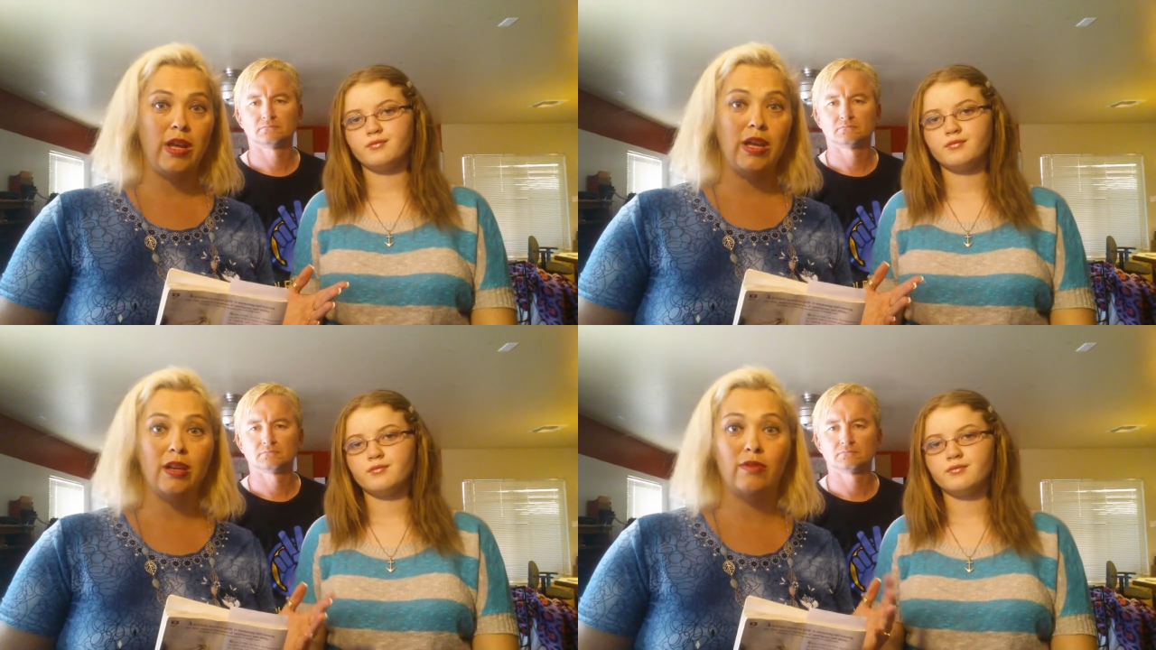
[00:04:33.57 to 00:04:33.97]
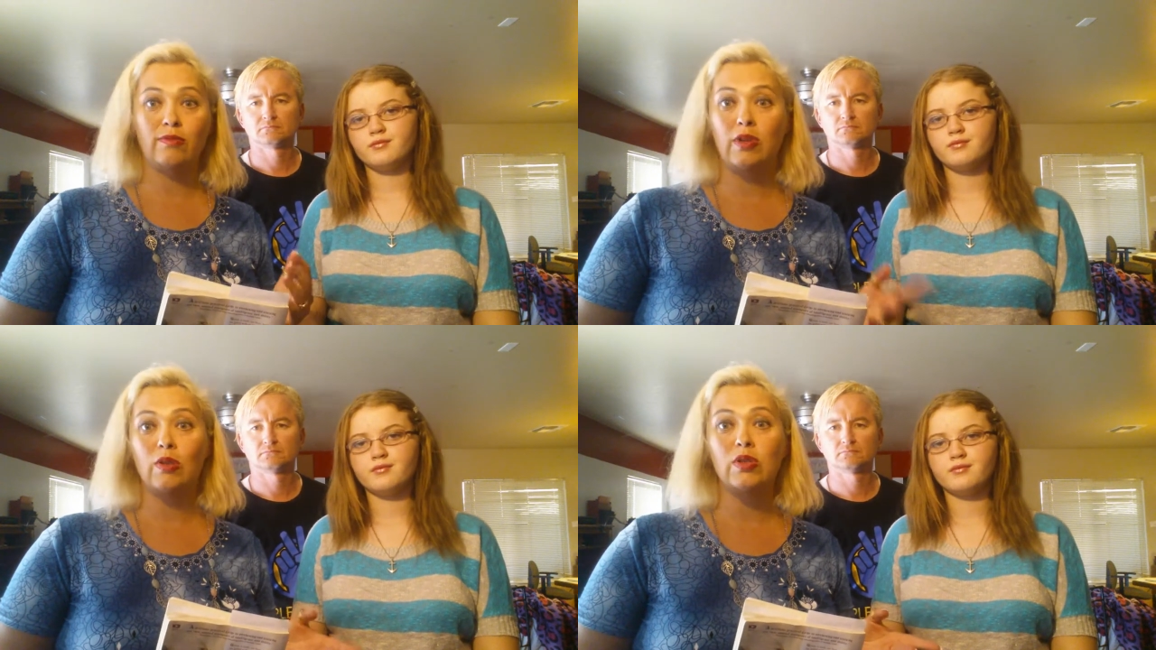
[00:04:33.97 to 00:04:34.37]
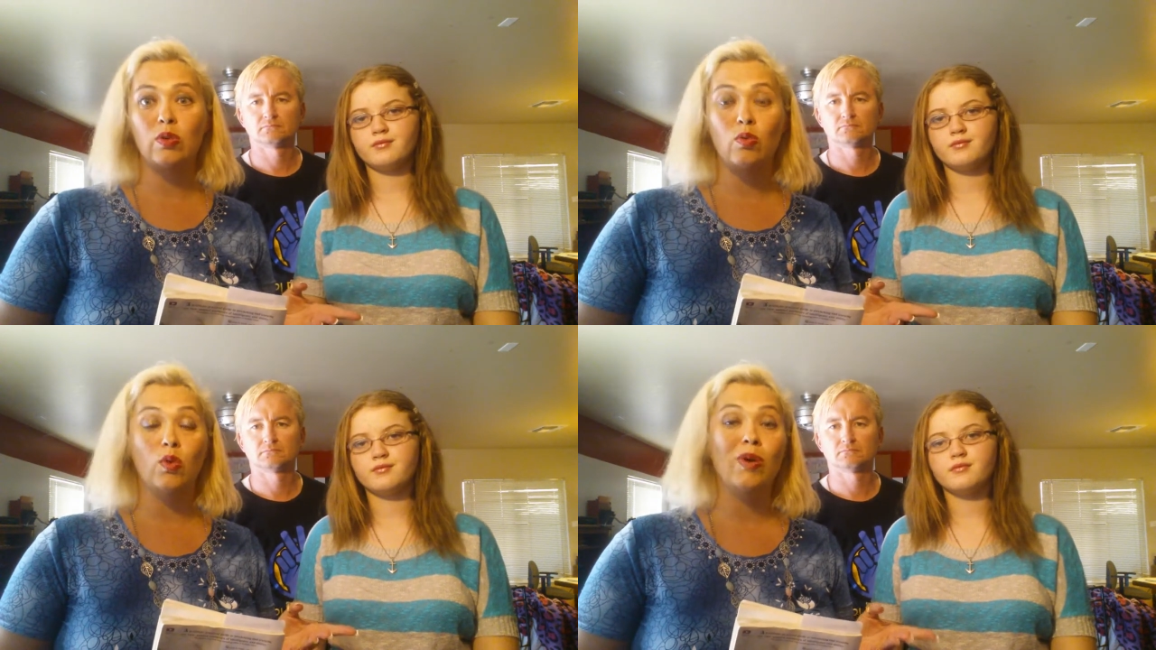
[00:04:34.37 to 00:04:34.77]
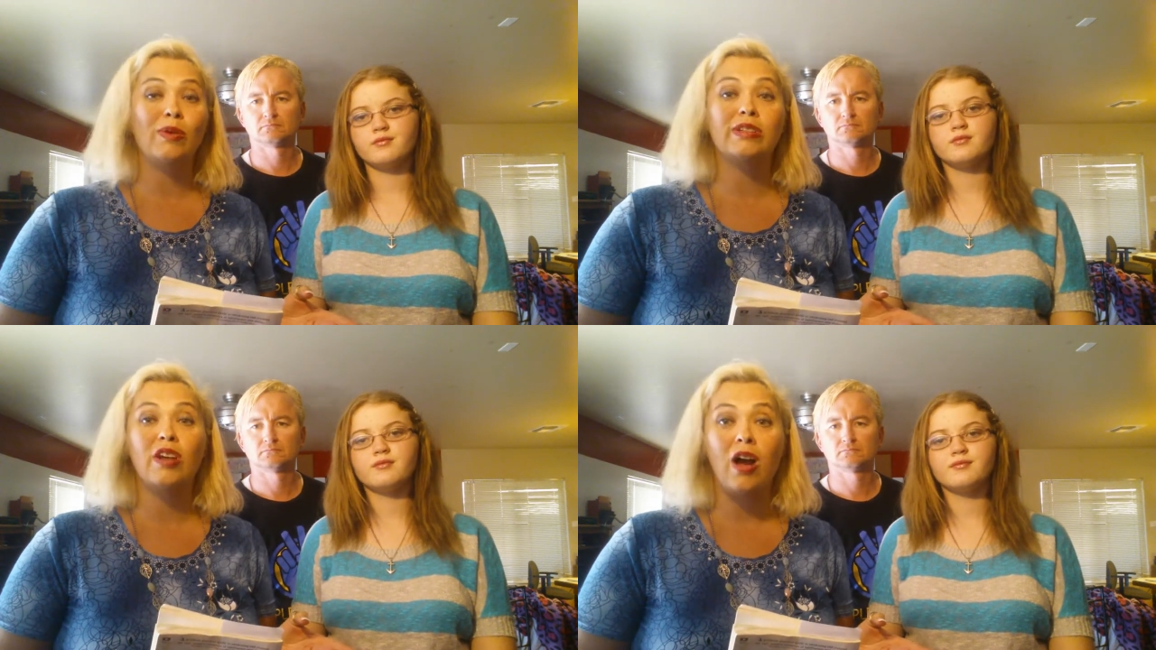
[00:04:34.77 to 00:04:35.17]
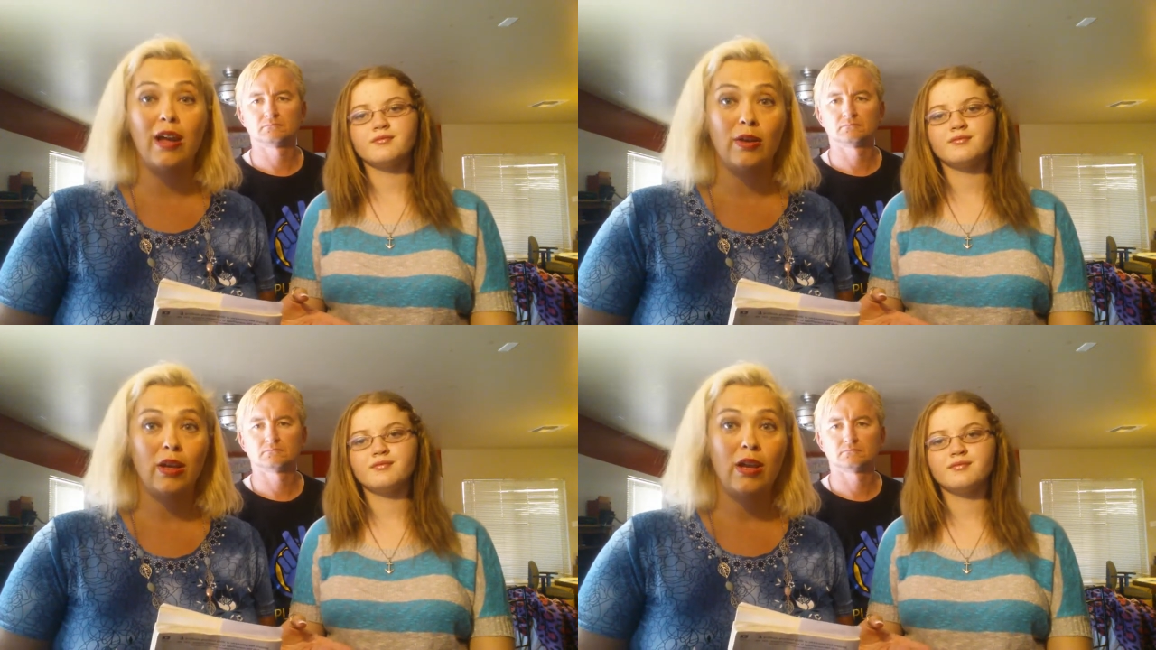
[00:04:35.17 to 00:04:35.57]
Speaker 1: in you know school, what we're taught
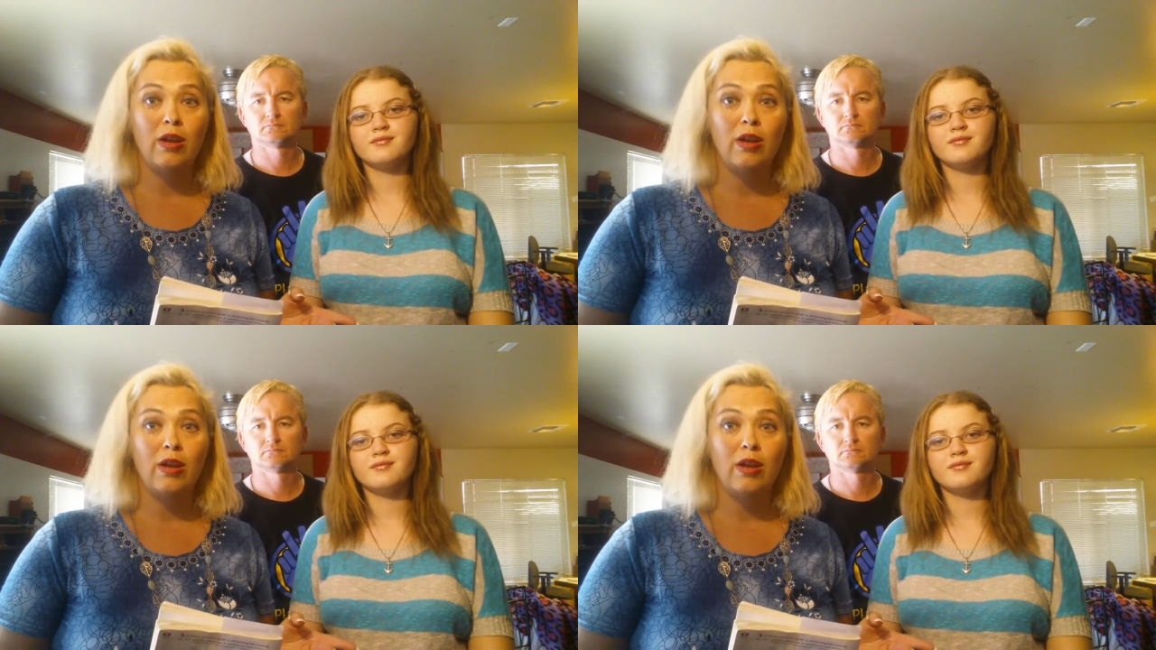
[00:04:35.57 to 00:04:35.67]
in